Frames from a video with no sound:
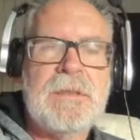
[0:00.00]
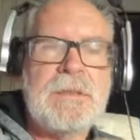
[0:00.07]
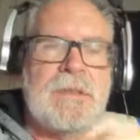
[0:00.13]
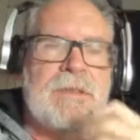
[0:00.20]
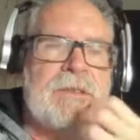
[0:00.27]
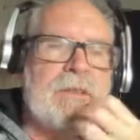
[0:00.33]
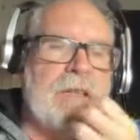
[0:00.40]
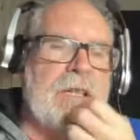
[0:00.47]

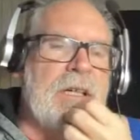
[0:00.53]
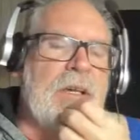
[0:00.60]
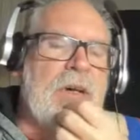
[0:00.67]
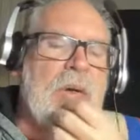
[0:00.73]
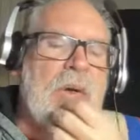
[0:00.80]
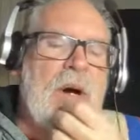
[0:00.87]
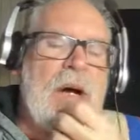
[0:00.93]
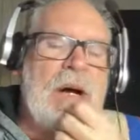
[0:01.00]

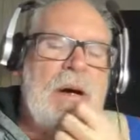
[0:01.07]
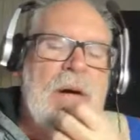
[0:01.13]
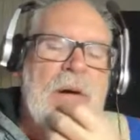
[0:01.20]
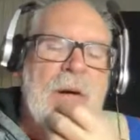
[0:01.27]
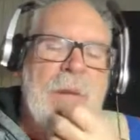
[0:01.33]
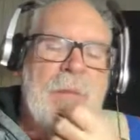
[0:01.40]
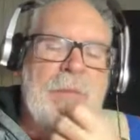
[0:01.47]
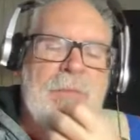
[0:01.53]

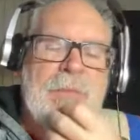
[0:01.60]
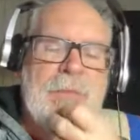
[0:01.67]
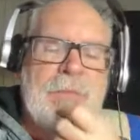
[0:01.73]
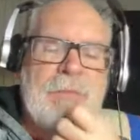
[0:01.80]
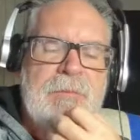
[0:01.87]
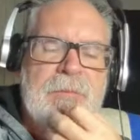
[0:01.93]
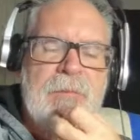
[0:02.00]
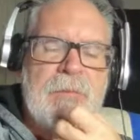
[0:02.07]
So
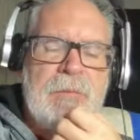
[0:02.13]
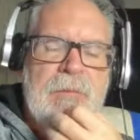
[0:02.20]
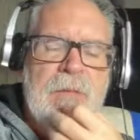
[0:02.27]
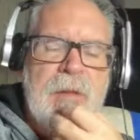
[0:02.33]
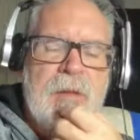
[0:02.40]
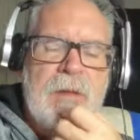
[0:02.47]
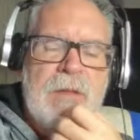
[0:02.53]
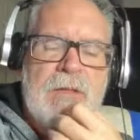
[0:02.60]

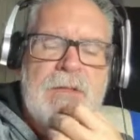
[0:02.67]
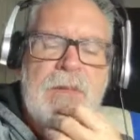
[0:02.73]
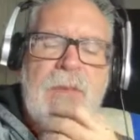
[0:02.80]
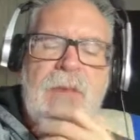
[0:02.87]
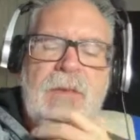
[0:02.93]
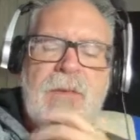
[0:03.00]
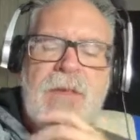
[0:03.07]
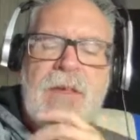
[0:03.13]
some
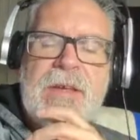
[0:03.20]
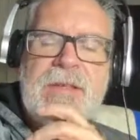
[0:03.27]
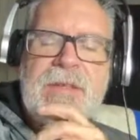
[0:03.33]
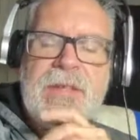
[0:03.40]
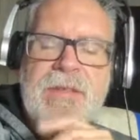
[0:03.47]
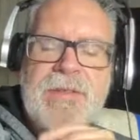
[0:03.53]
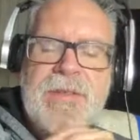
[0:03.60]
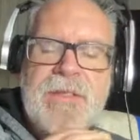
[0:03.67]
other things
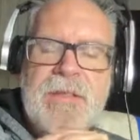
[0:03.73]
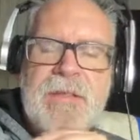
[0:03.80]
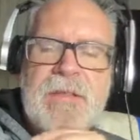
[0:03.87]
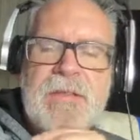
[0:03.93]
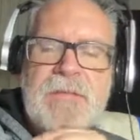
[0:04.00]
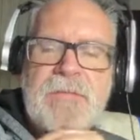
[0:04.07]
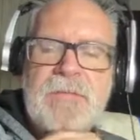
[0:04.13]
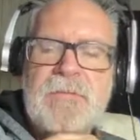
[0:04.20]

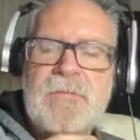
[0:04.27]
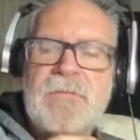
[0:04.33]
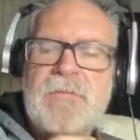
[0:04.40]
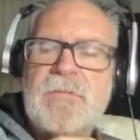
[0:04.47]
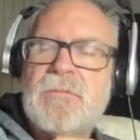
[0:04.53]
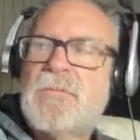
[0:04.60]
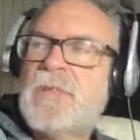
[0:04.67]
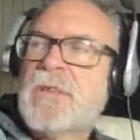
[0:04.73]
that
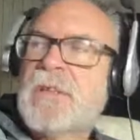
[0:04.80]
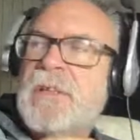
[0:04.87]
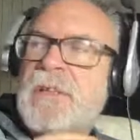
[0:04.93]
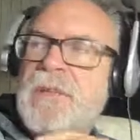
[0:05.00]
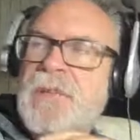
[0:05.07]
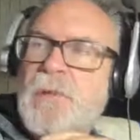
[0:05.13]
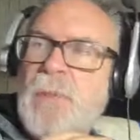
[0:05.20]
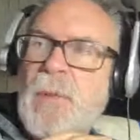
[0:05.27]
we're looking
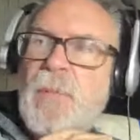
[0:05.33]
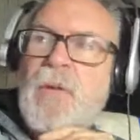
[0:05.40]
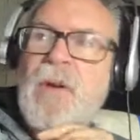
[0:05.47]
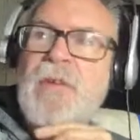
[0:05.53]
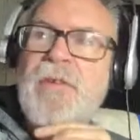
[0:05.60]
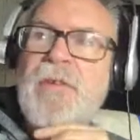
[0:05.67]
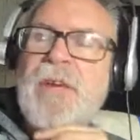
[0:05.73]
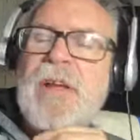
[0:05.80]
into, my
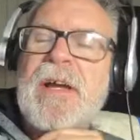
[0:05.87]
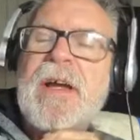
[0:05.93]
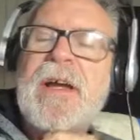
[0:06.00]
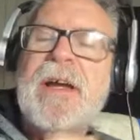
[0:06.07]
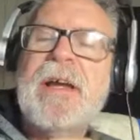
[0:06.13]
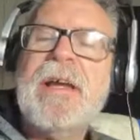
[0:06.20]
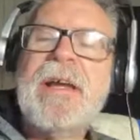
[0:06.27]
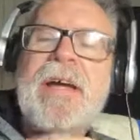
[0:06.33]
brother and
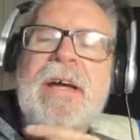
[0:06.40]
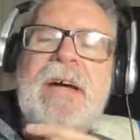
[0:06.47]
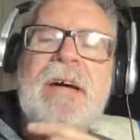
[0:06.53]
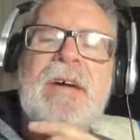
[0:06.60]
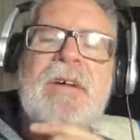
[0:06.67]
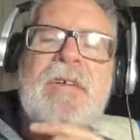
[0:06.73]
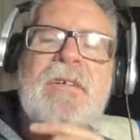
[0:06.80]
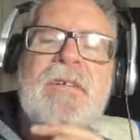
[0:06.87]
I
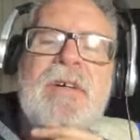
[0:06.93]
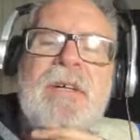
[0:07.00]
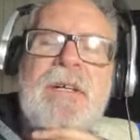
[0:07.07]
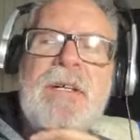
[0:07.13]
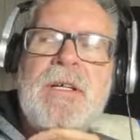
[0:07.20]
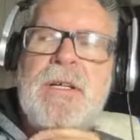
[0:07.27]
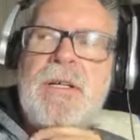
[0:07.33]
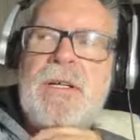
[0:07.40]
have
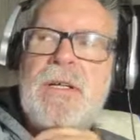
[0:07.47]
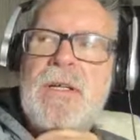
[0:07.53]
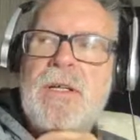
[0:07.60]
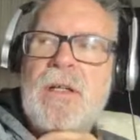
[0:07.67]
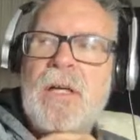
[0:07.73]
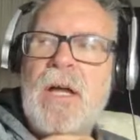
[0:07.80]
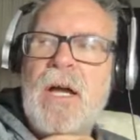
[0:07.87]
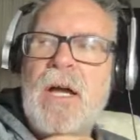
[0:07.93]

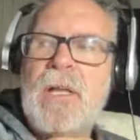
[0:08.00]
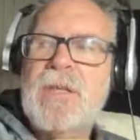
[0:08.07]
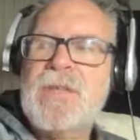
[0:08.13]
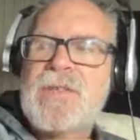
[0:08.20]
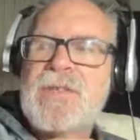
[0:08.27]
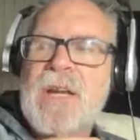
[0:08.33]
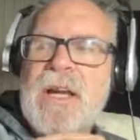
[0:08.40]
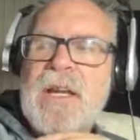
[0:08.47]

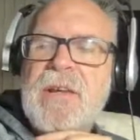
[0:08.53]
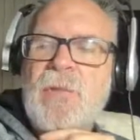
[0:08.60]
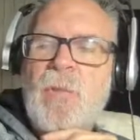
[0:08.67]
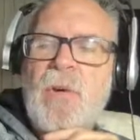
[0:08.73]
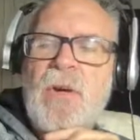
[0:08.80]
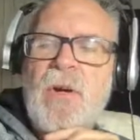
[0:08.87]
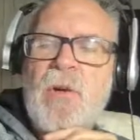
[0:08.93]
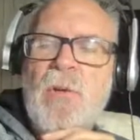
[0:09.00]
decided
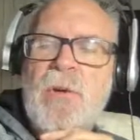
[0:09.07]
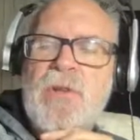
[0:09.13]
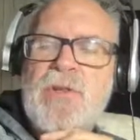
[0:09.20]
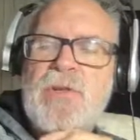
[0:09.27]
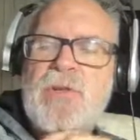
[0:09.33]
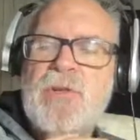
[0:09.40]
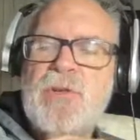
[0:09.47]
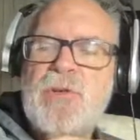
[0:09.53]
we're going
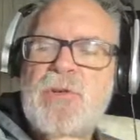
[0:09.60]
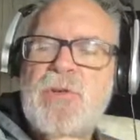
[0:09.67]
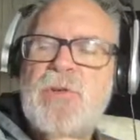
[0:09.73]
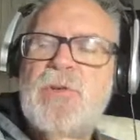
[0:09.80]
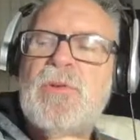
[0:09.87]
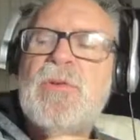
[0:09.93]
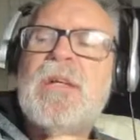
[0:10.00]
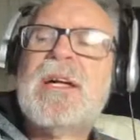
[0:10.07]

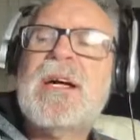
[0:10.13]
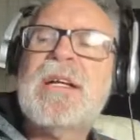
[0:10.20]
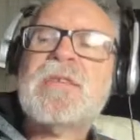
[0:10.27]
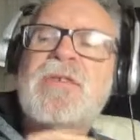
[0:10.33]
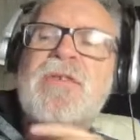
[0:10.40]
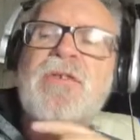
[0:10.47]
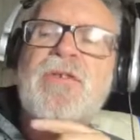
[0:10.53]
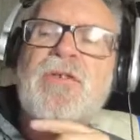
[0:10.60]
to
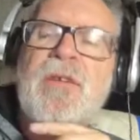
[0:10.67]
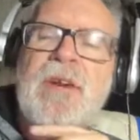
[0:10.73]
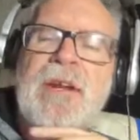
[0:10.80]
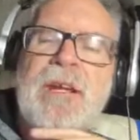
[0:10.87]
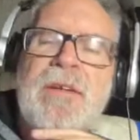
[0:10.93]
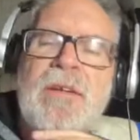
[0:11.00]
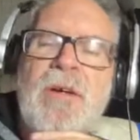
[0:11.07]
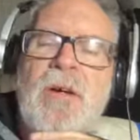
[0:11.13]

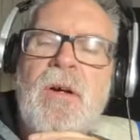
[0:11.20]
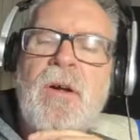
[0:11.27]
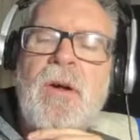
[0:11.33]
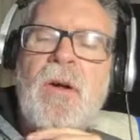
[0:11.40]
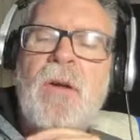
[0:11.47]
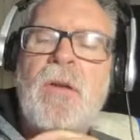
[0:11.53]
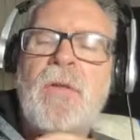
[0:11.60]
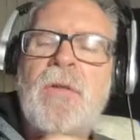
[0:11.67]
concentrate
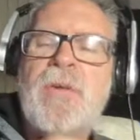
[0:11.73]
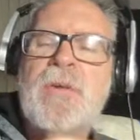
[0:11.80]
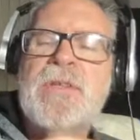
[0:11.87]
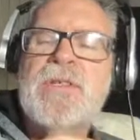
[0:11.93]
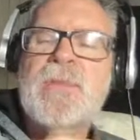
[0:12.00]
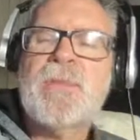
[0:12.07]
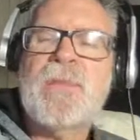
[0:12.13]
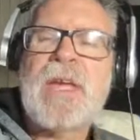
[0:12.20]
on doing
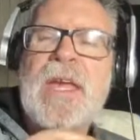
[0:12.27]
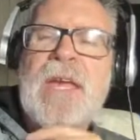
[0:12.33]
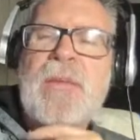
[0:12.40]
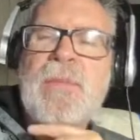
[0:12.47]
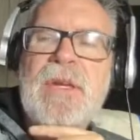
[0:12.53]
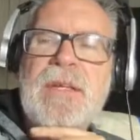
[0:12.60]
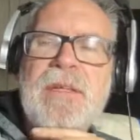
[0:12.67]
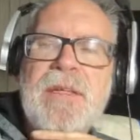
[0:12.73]
some
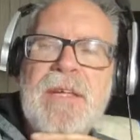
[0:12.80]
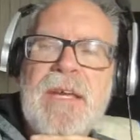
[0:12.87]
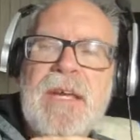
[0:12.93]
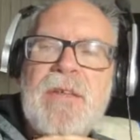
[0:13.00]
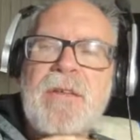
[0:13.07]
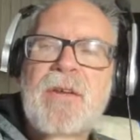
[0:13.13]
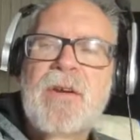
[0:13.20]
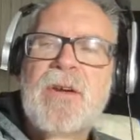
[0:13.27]
gaming
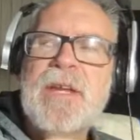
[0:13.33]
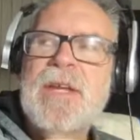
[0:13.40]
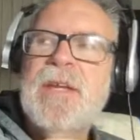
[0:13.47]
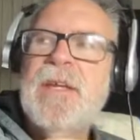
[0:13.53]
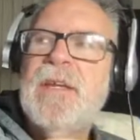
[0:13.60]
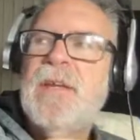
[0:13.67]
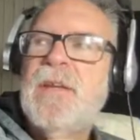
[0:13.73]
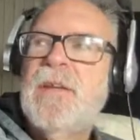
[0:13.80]
together
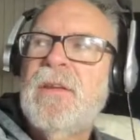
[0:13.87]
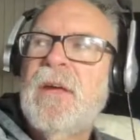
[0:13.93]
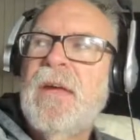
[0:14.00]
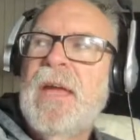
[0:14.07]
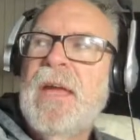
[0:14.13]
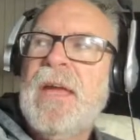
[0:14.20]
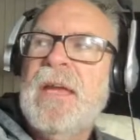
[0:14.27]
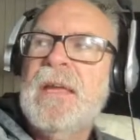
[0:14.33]
in
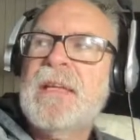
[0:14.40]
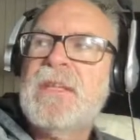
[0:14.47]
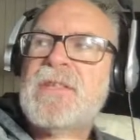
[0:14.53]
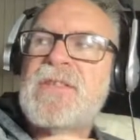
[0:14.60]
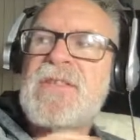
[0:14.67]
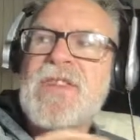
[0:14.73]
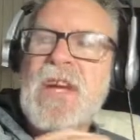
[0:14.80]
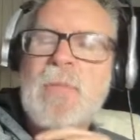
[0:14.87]
a
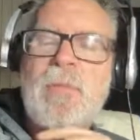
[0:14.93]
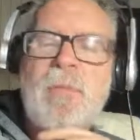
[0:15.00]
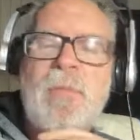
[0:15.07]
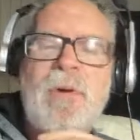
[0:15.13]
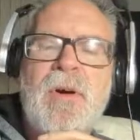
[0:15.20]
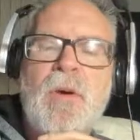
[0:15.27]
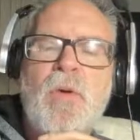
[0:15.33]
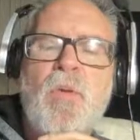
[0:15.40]

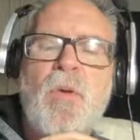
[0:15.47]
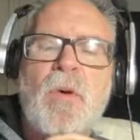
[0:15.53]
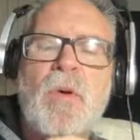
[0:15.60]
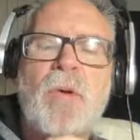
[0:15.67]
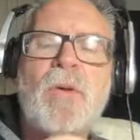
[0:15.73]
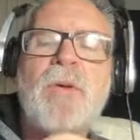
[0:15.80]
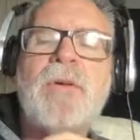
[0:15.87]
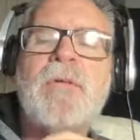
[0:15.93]
cyberpunk
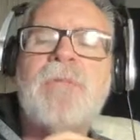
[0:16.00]
world.